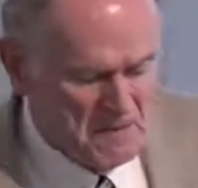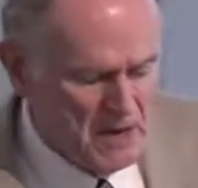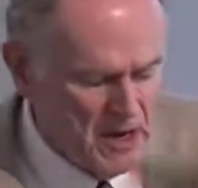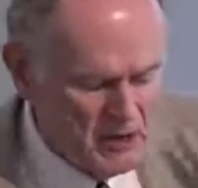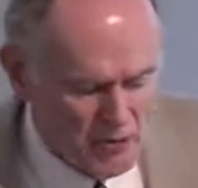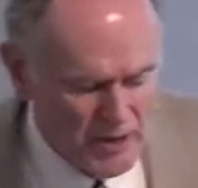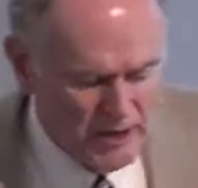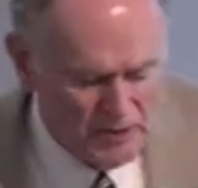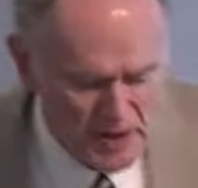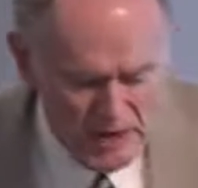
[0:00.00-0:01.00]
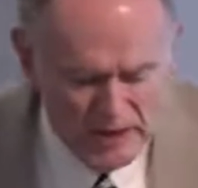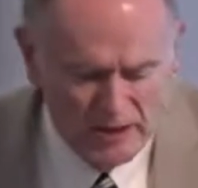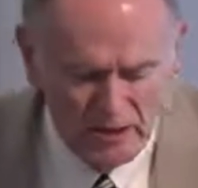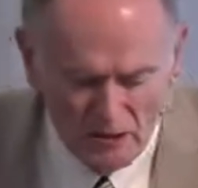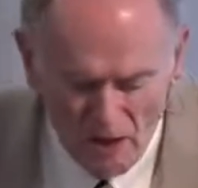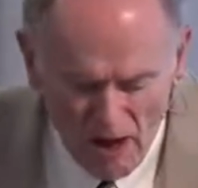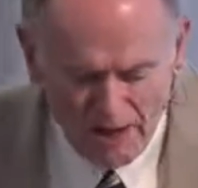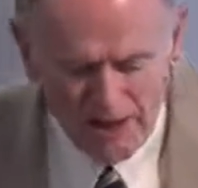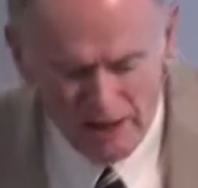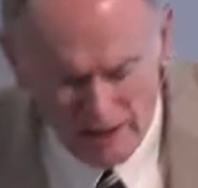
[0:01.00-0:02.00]
entering, taking,
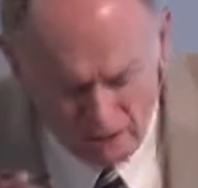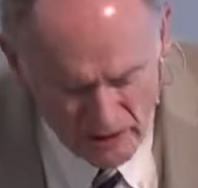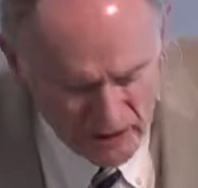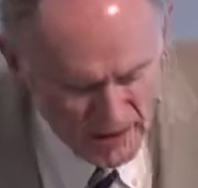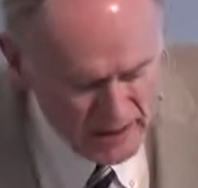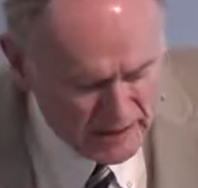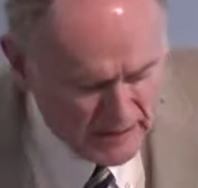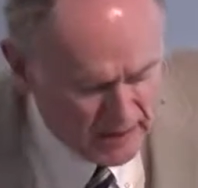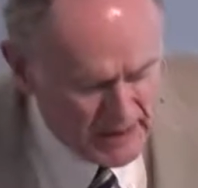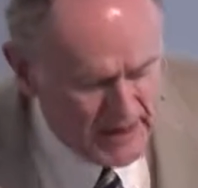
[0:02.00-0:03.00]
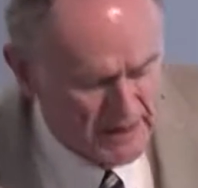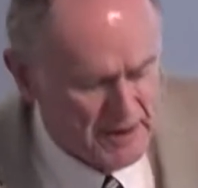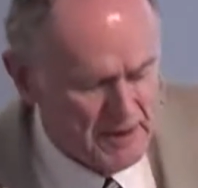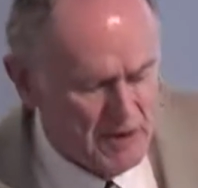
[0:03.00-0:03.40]
allotting, and retaining the land.